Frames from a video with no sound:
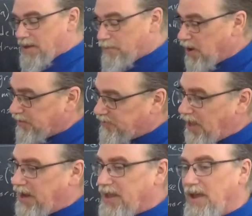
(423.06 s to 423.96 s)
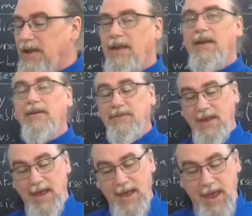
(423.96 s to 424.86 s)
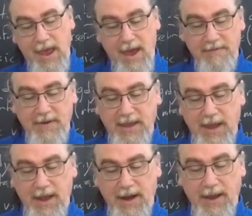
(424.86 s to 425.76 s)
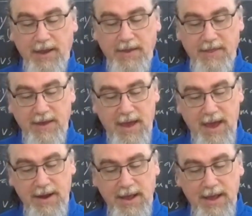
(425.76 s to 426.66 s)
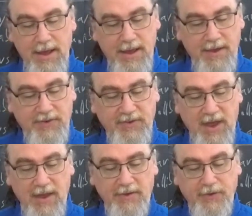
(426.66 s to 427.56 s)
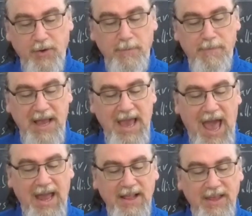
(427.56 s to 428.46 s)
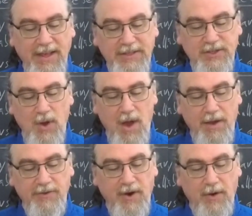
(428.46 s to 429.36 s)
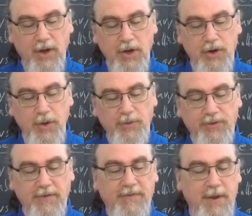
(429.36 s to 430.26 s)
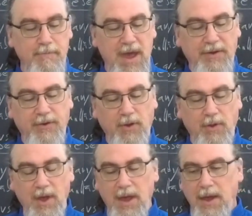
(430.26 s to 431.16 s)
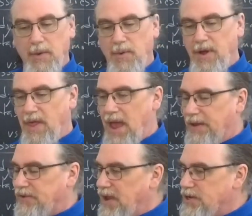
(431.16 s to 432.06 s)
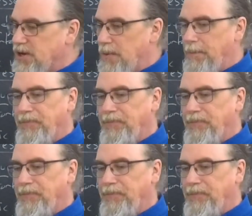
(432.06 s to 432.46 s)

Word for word: but Seneca is advocating that. He says certain beguiling songs are conducive to mental relaxation.